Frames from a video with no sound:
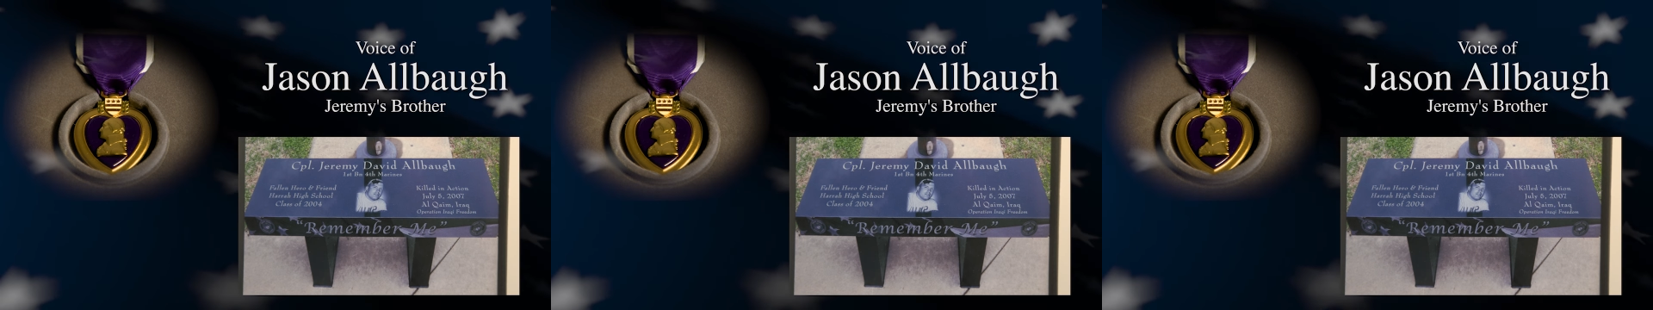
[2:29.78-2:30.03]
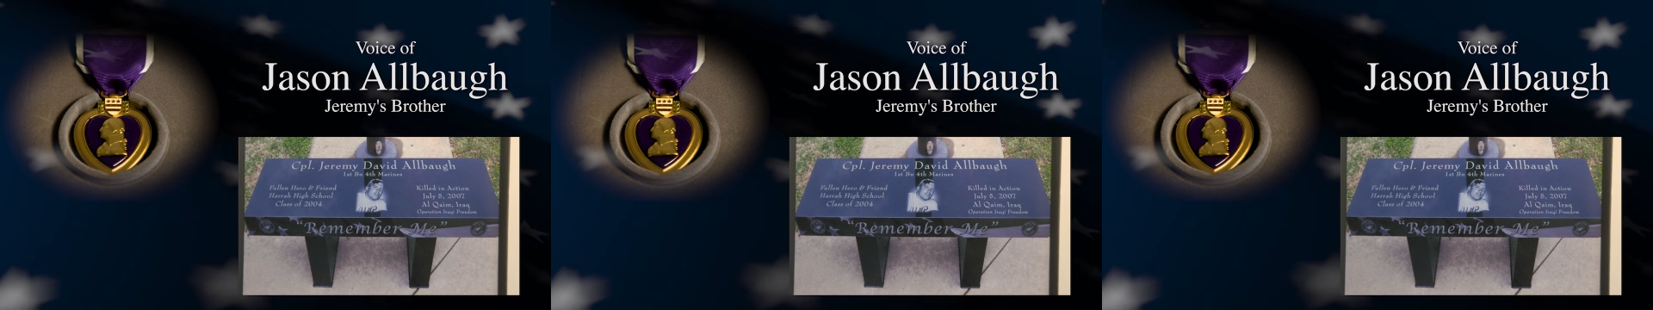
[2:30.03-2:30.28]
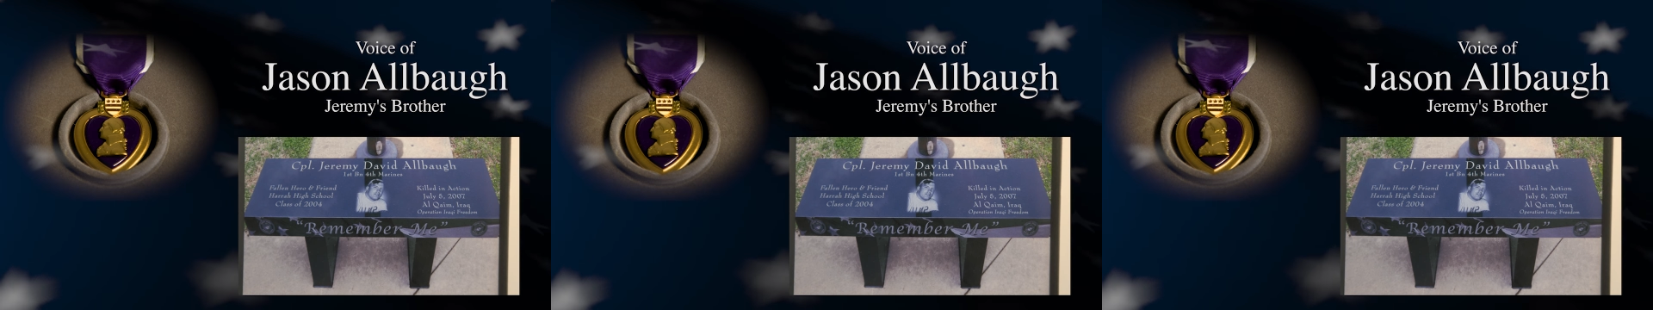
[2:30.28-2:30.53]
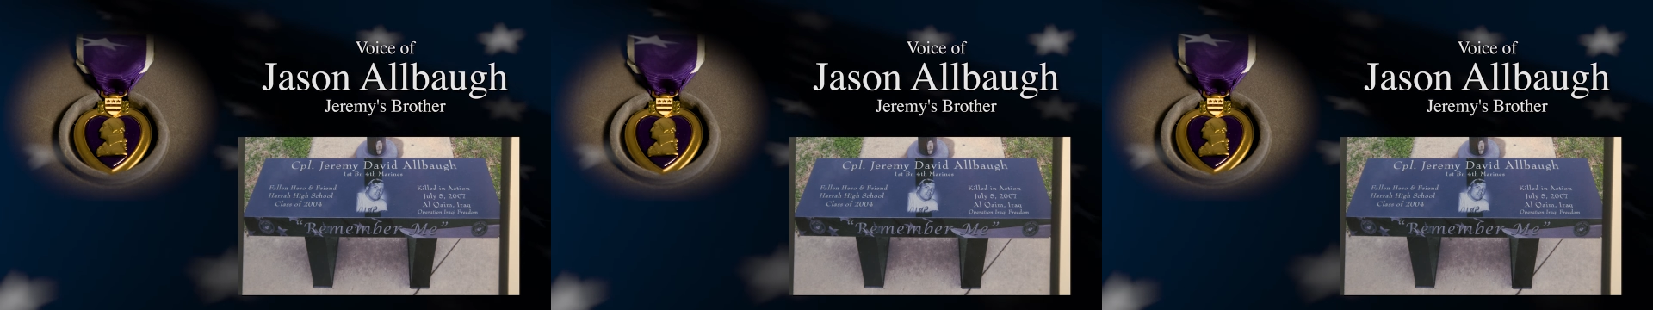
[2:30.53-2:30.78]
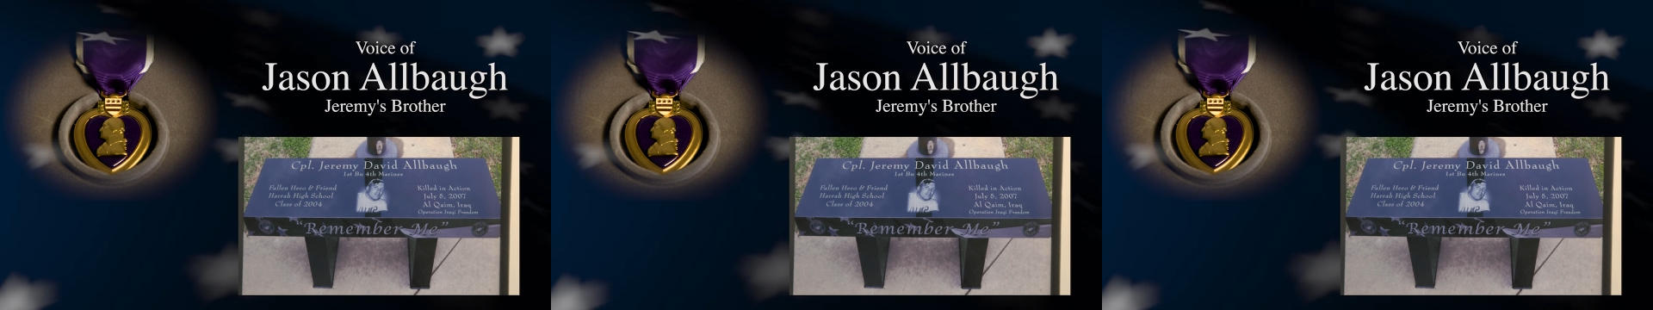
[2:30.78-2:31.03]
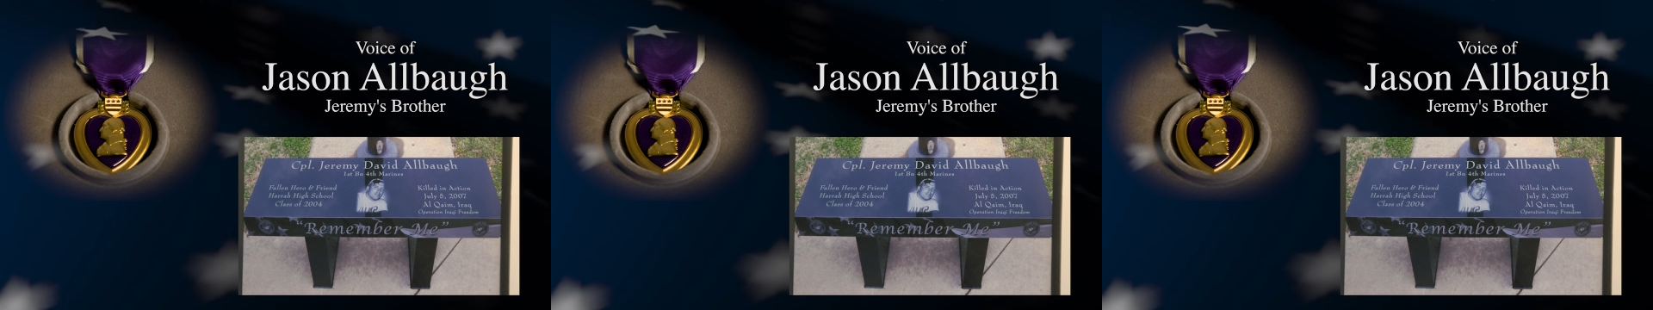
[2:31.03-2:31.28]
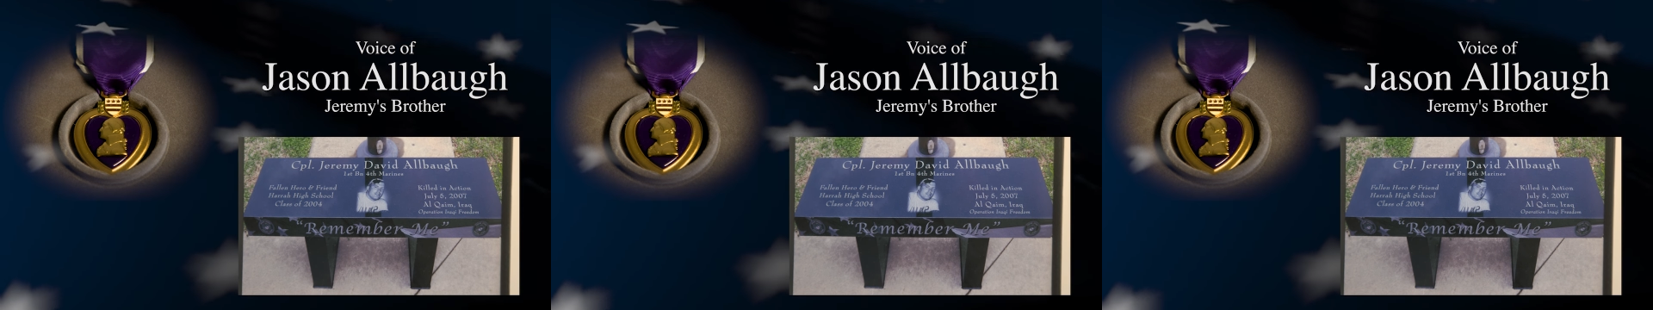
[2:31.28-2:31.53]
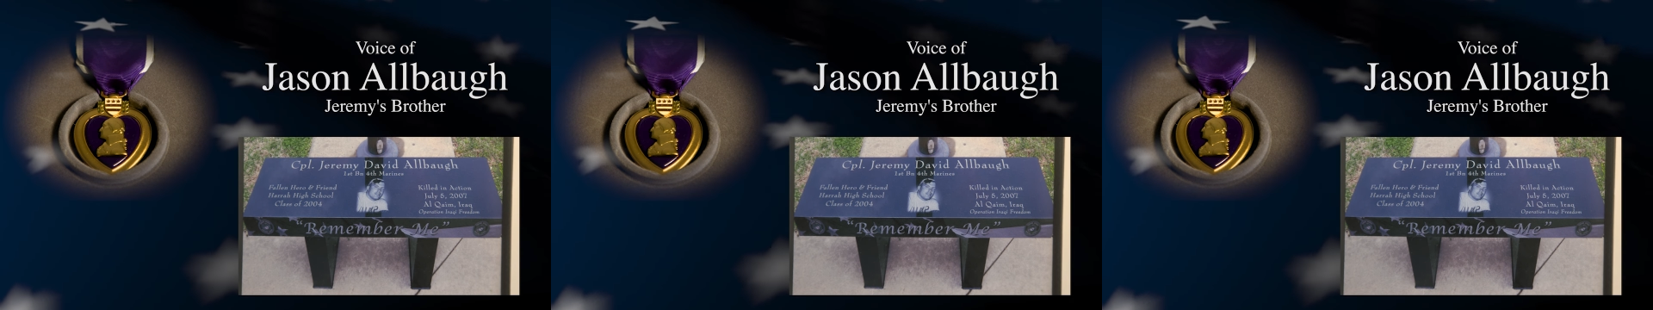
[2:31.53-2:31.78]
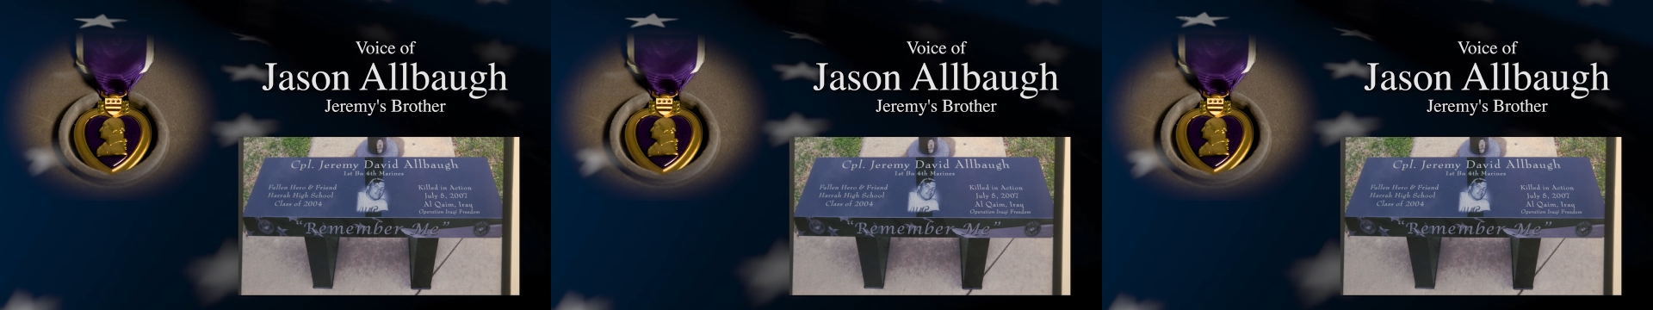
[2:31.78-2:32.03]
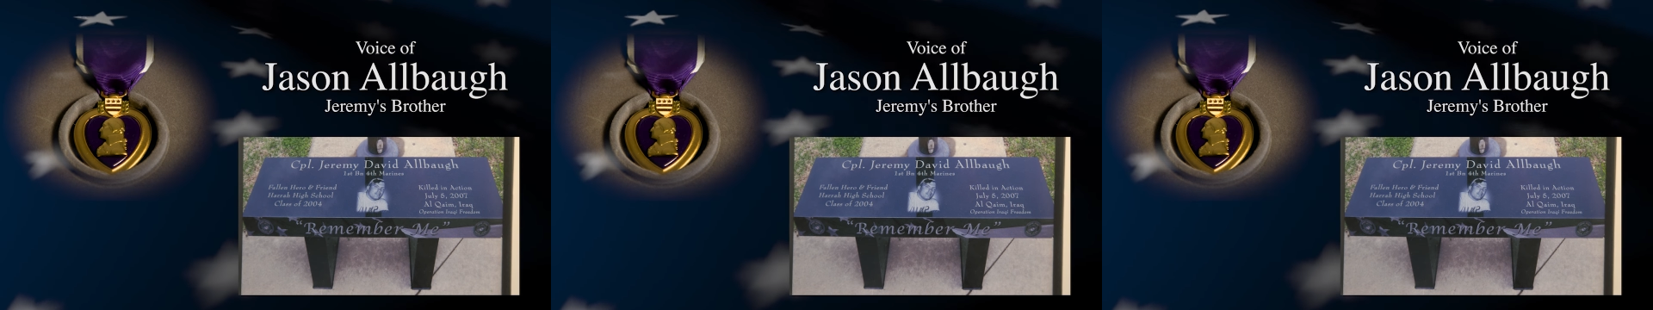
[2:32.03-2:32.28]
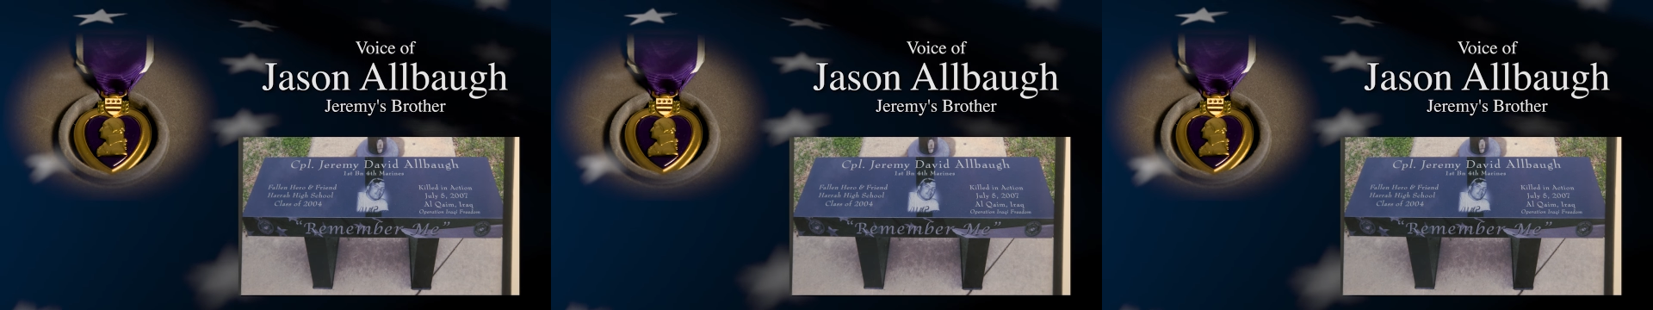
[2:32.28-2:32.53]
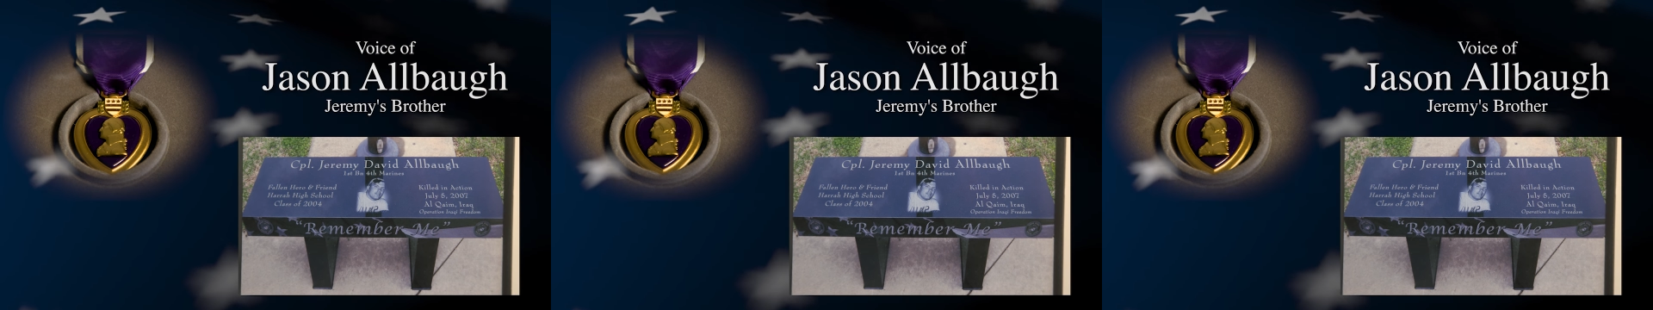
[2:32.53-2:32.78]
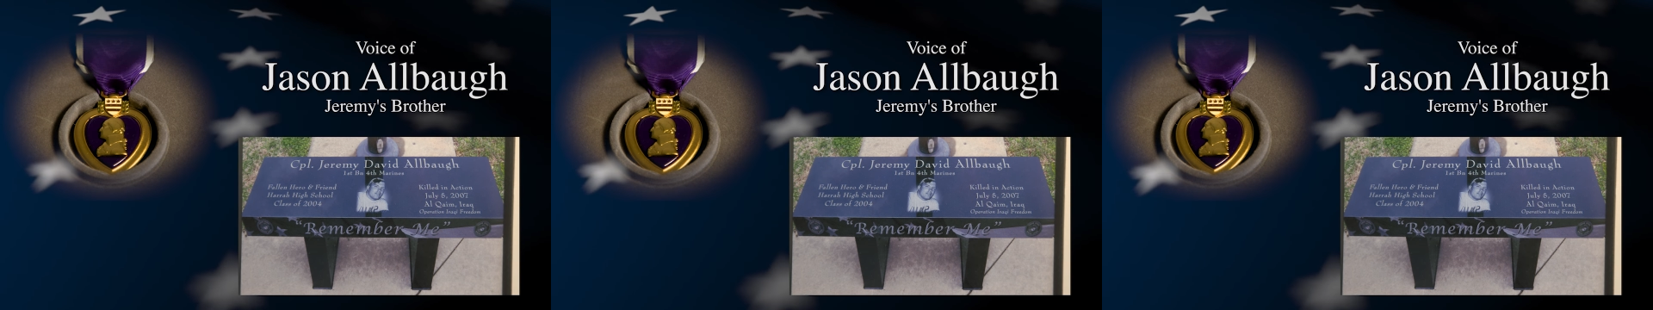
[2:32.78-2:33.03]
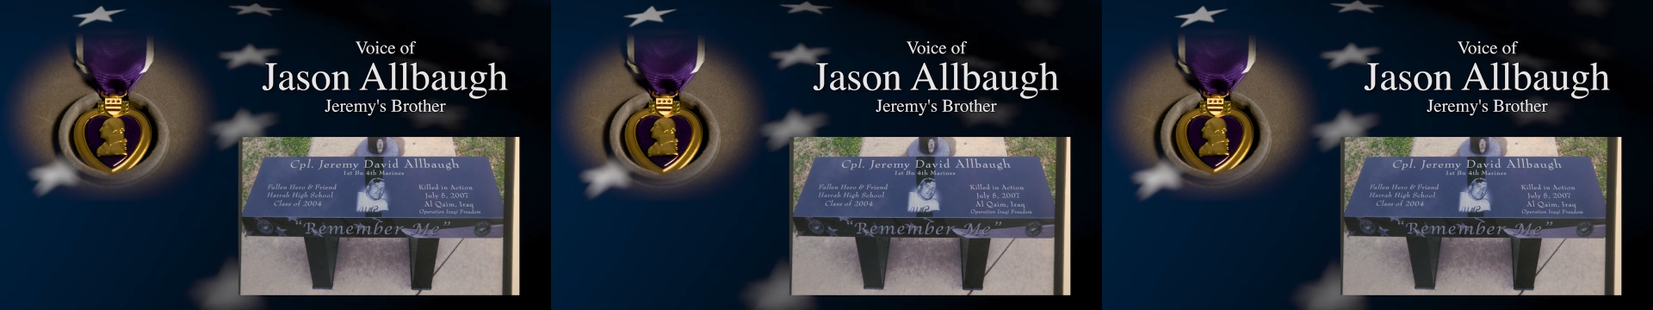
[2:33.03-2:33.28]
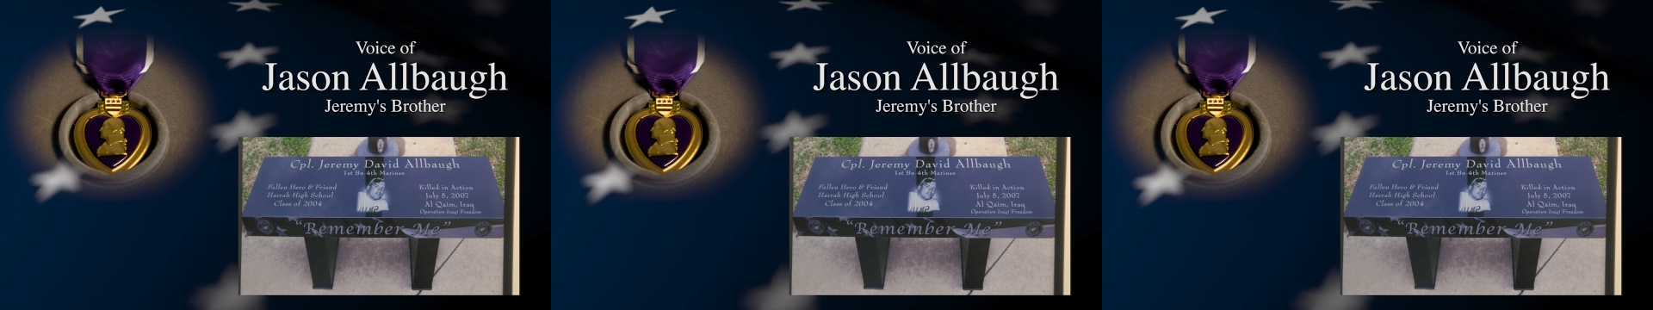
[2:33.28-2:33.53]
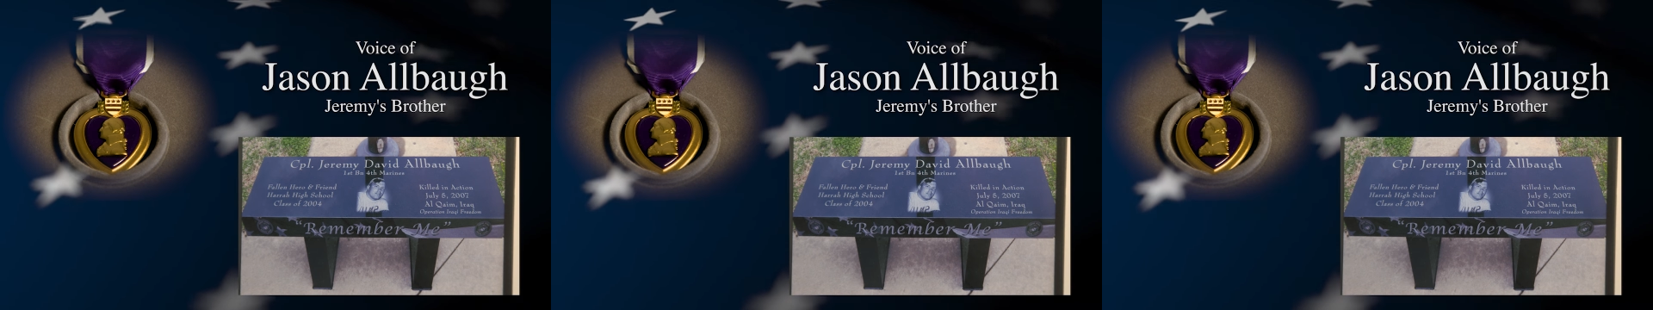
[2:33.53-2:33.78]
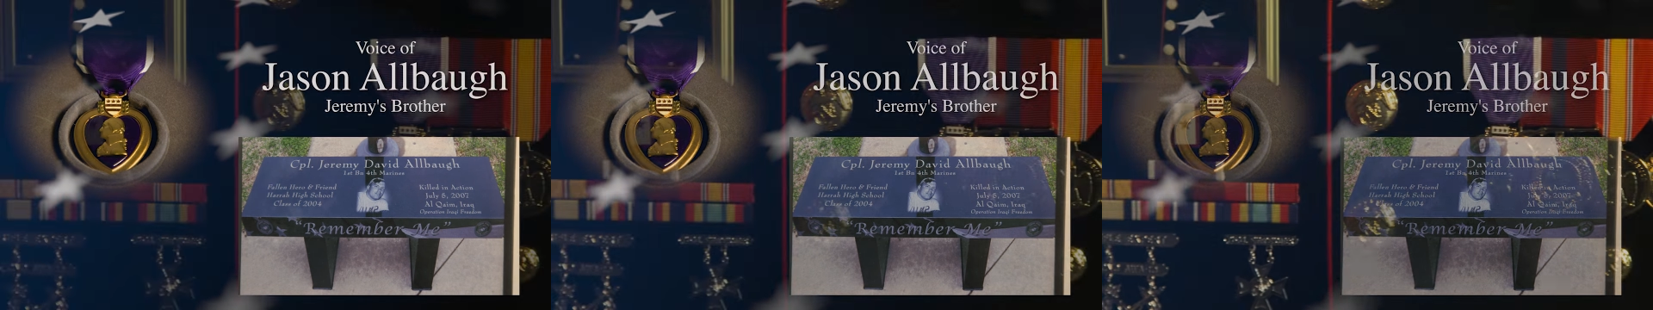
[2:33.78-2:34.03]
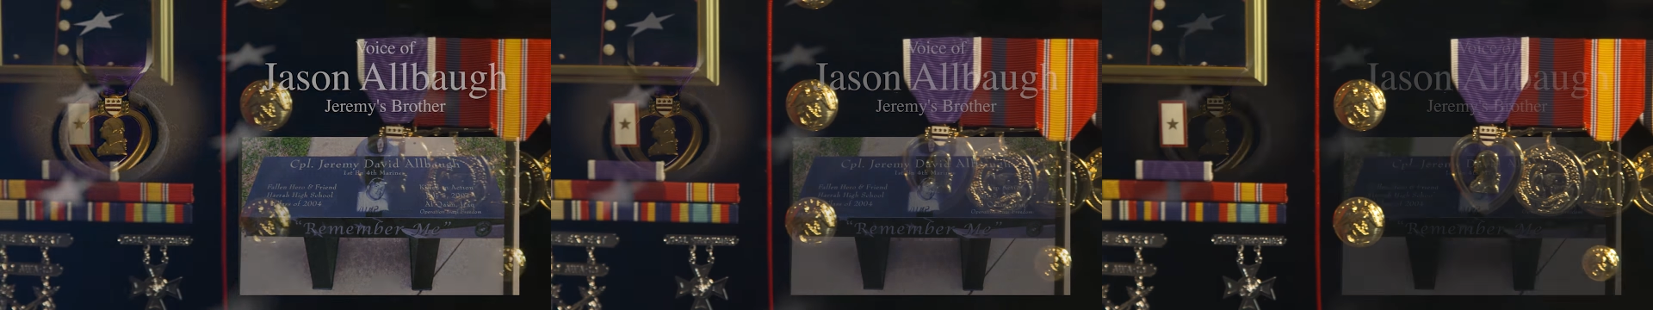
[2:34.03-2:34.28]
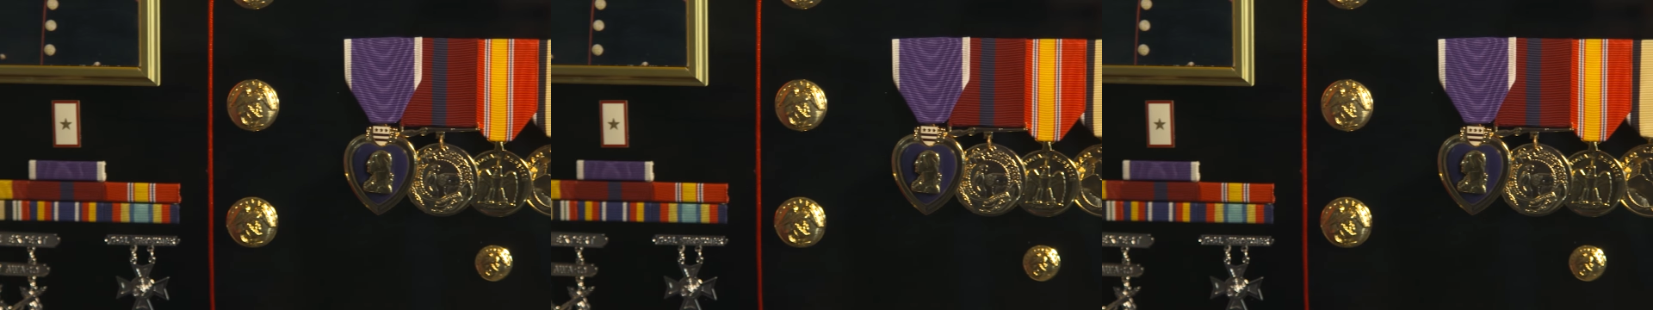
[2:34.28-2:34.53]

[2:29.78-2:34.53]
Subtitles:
No face is visible, so there are no lips to read.